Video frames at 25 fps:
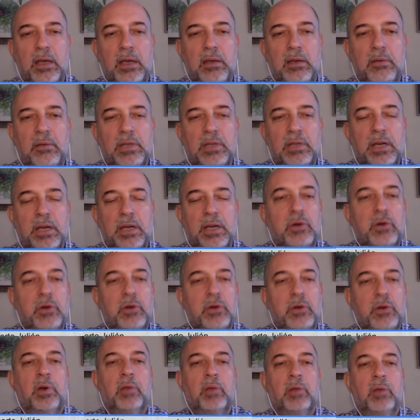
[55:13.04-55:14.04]
just
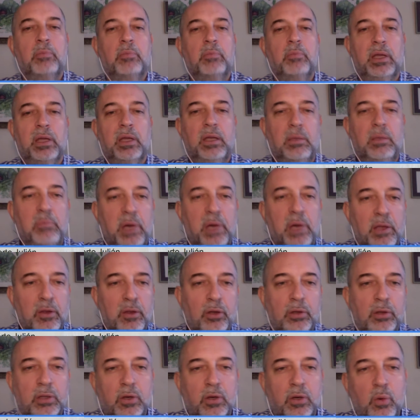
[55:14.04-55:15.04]
remembered my daughter,
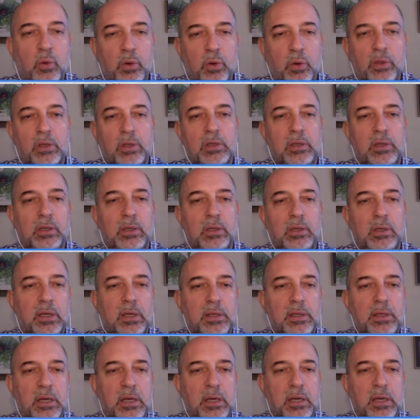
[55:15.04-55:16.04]
who
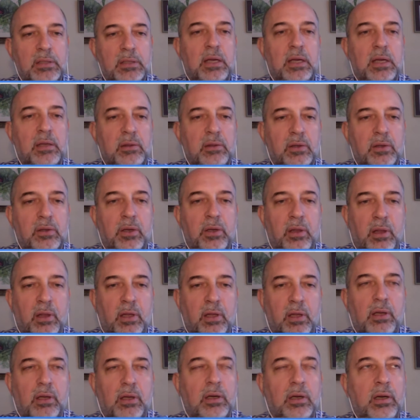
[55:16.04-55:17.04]
just entered
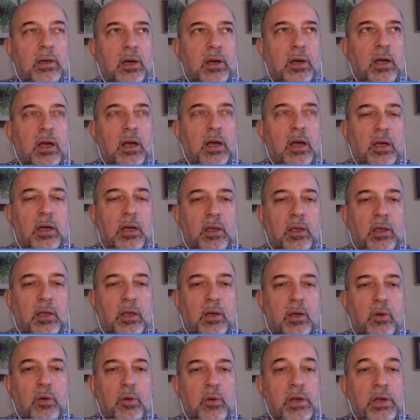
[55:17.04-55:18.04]

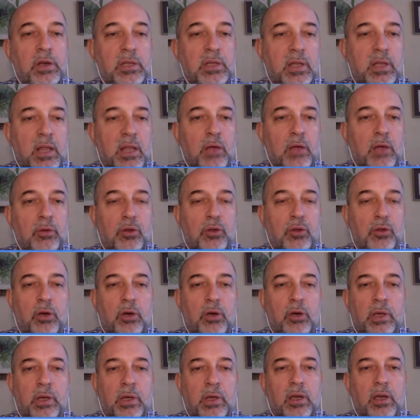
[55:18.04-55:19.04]
Universidad Autónoma
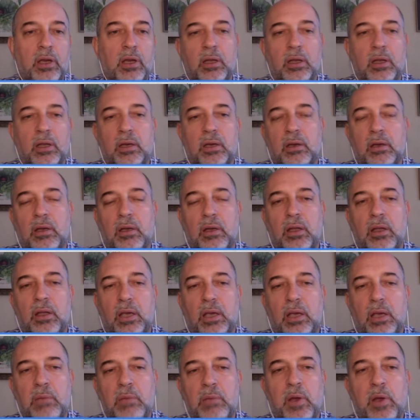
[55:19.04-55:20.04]
here in
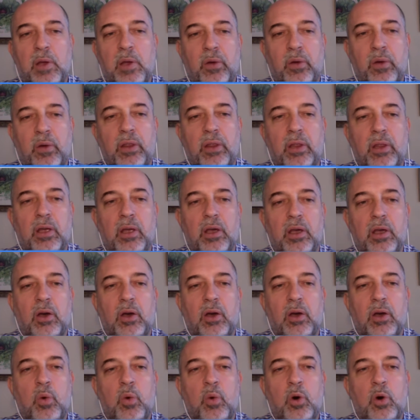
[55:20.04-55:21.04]
Madrid,
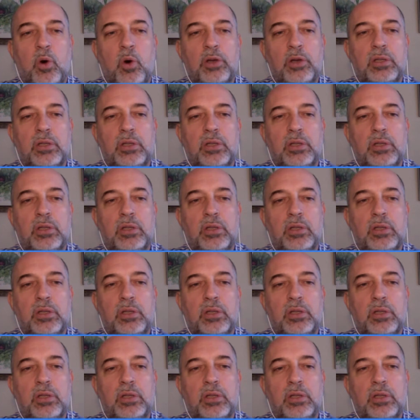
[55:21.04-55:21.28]
was